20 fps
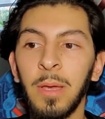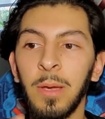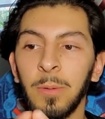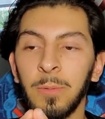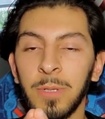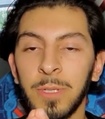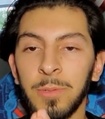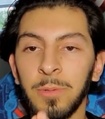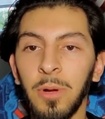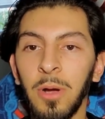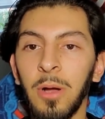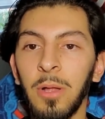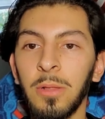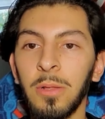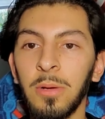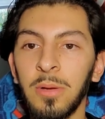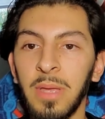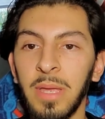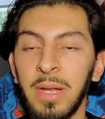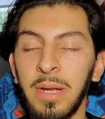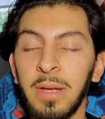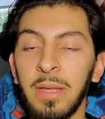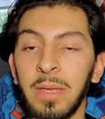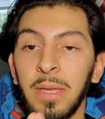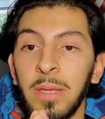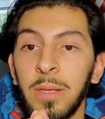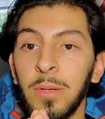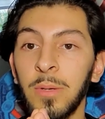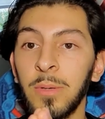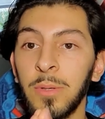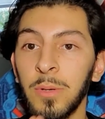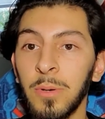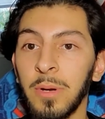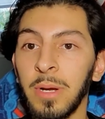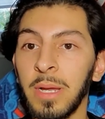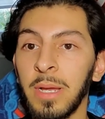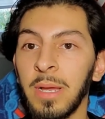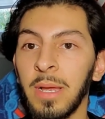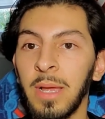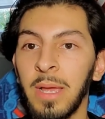which were all located in New
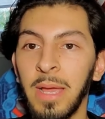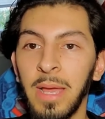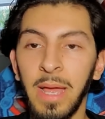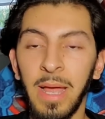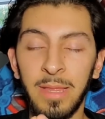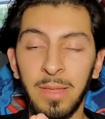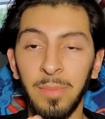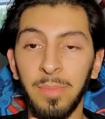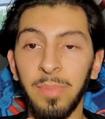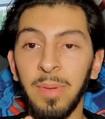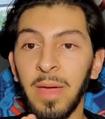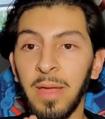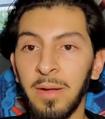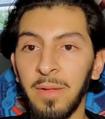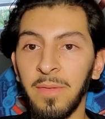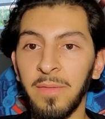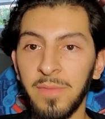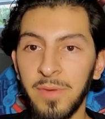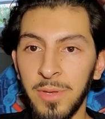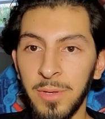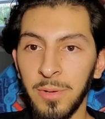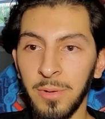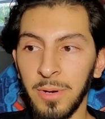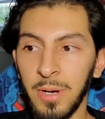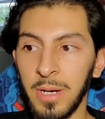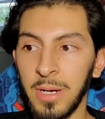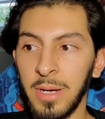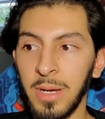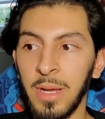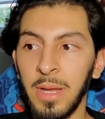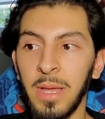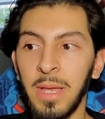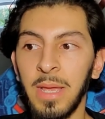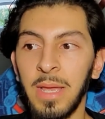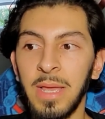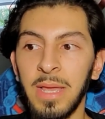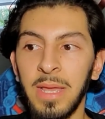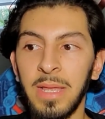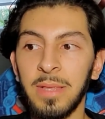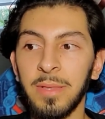York at the Battle of New York
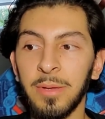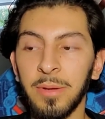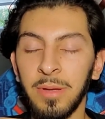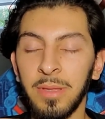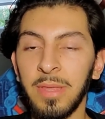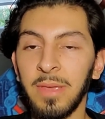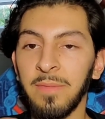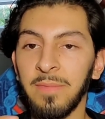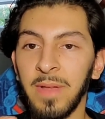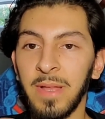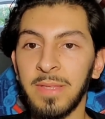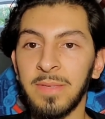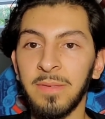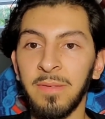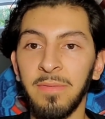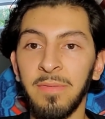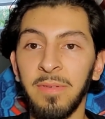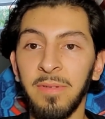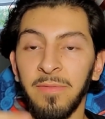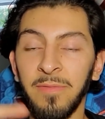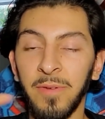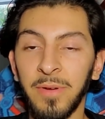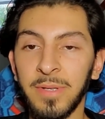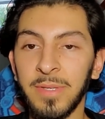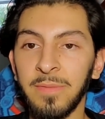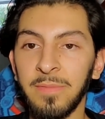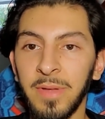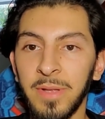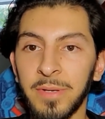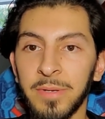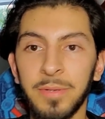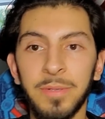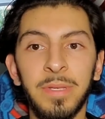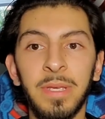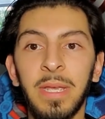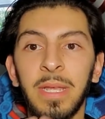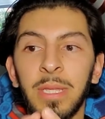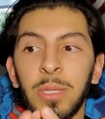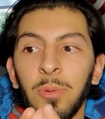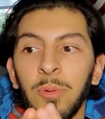during the events of the first
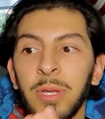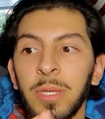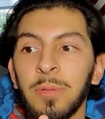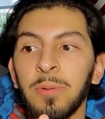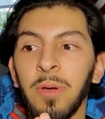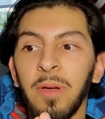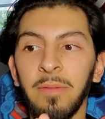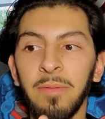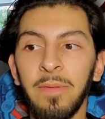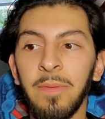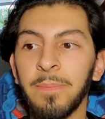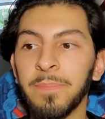Avengers in 2012.